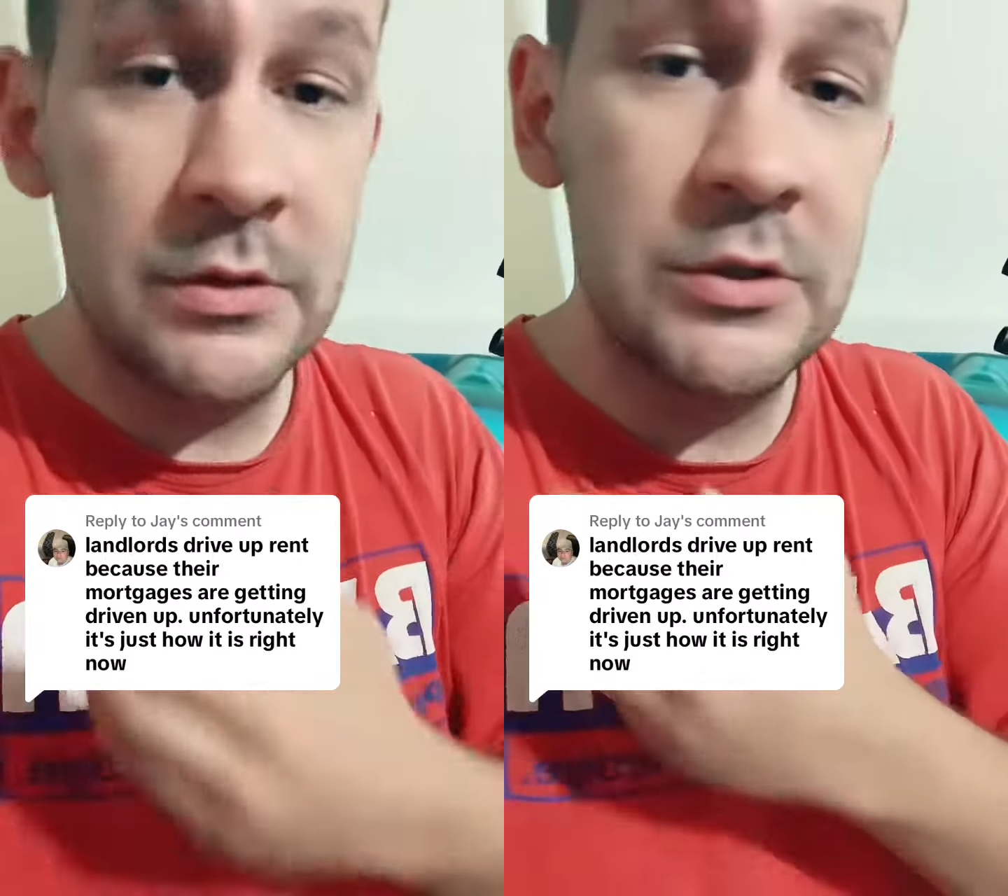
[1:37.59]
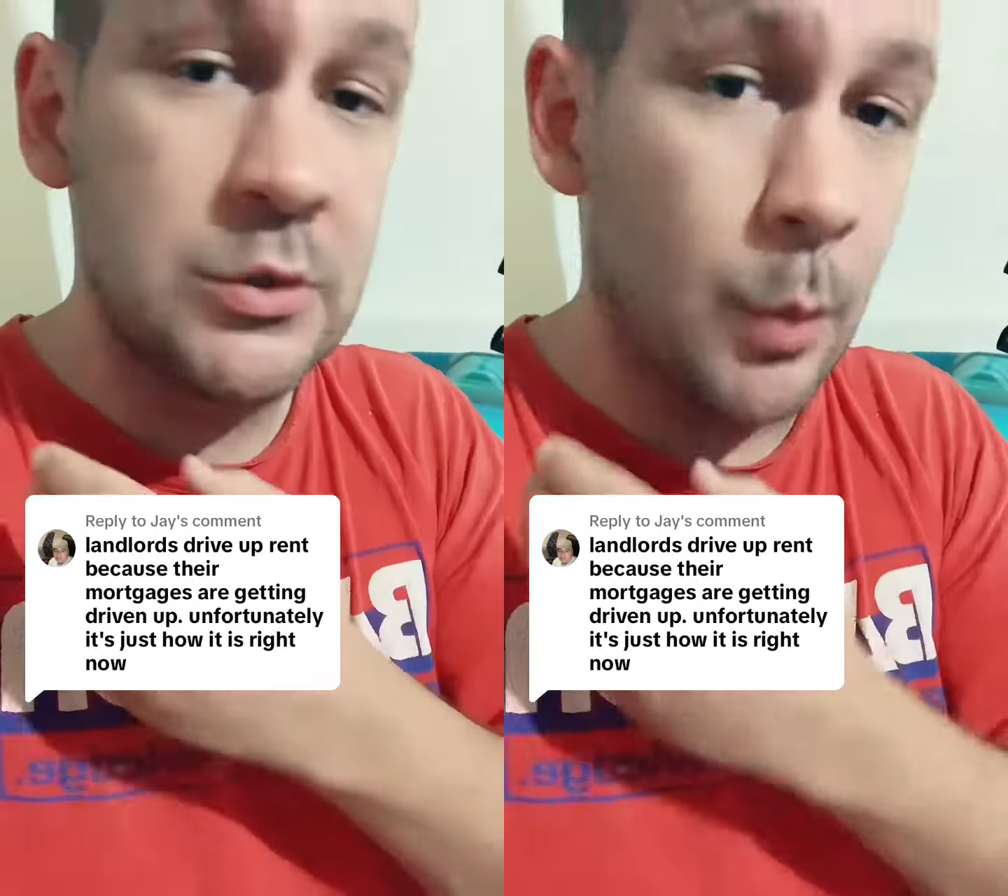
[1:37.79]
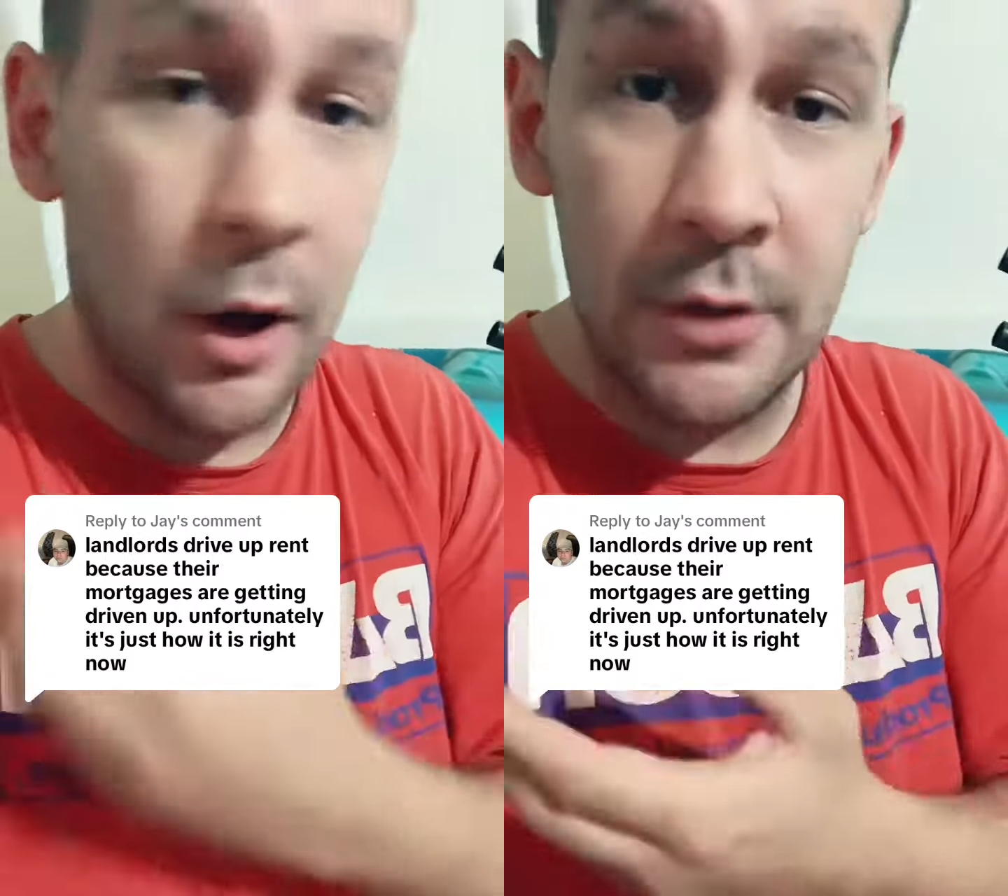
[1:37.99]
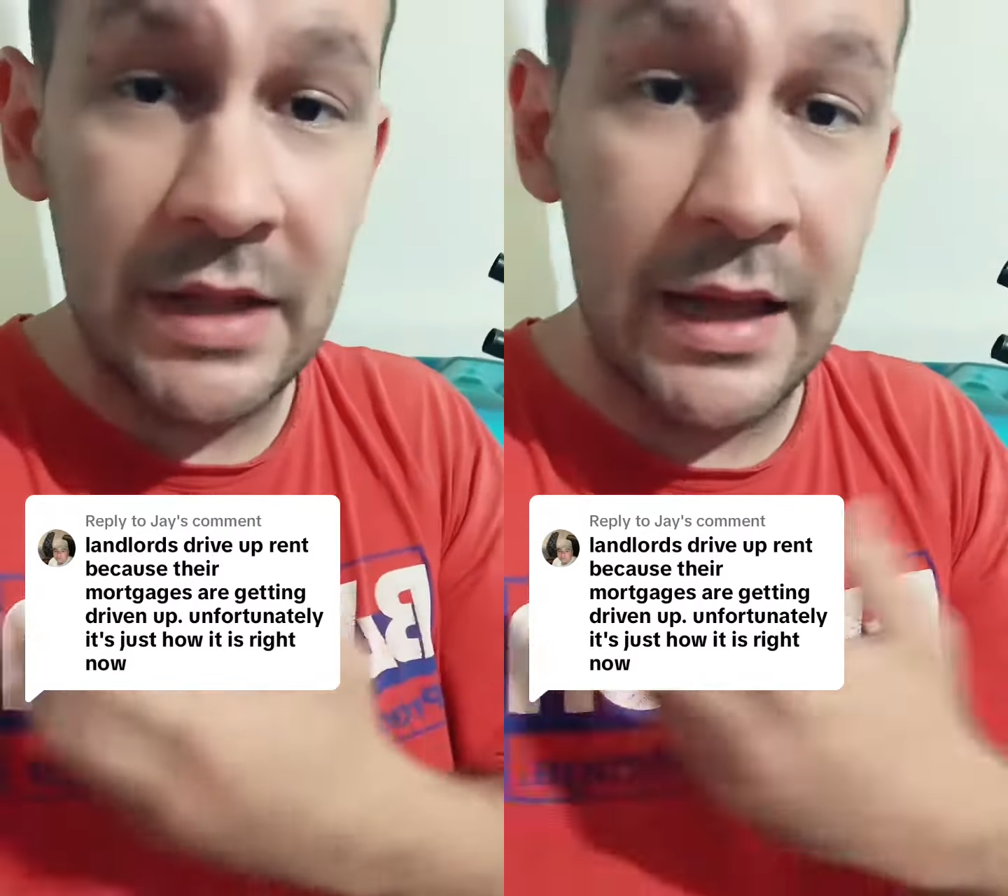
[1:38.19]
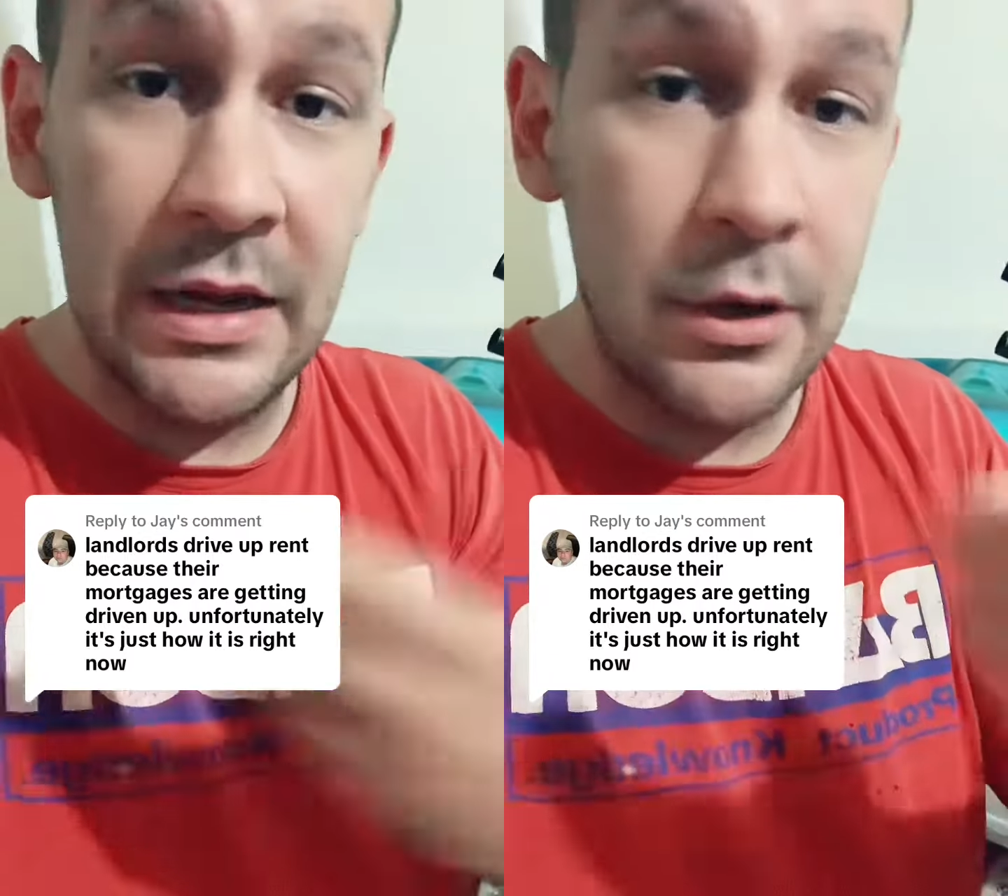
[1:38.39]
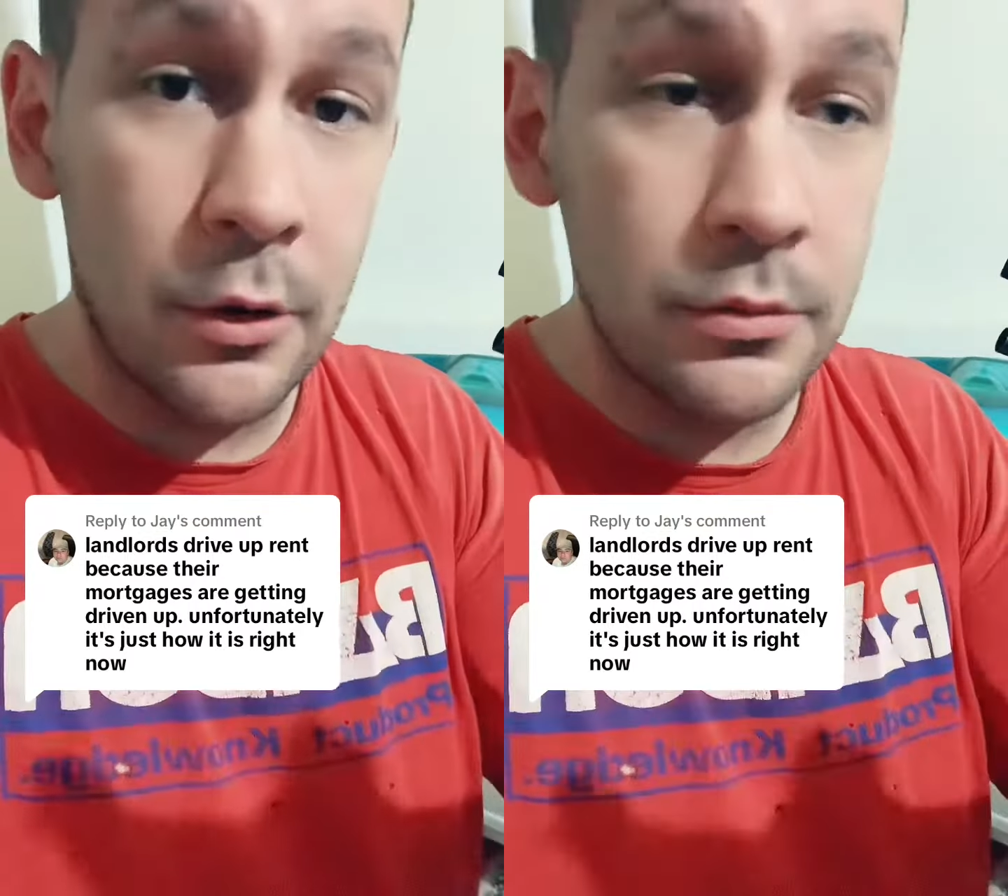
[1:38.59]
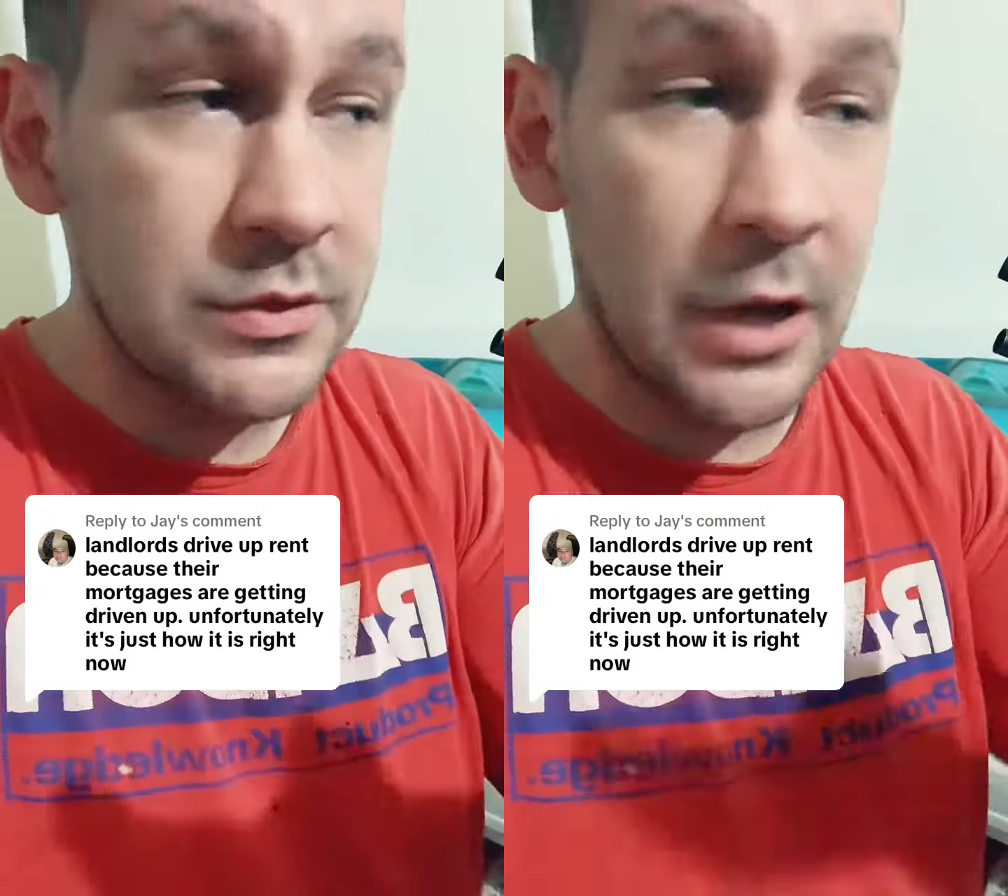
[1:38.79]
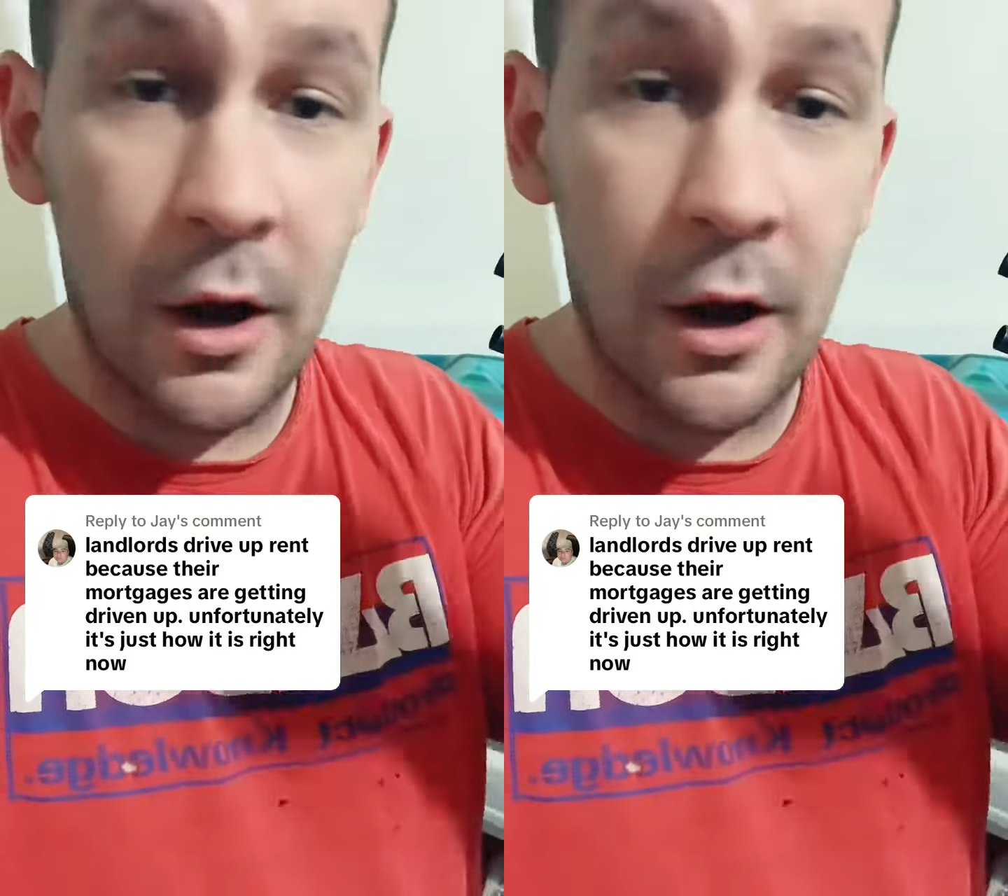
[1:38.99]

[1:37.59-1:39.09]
Small, tiny homes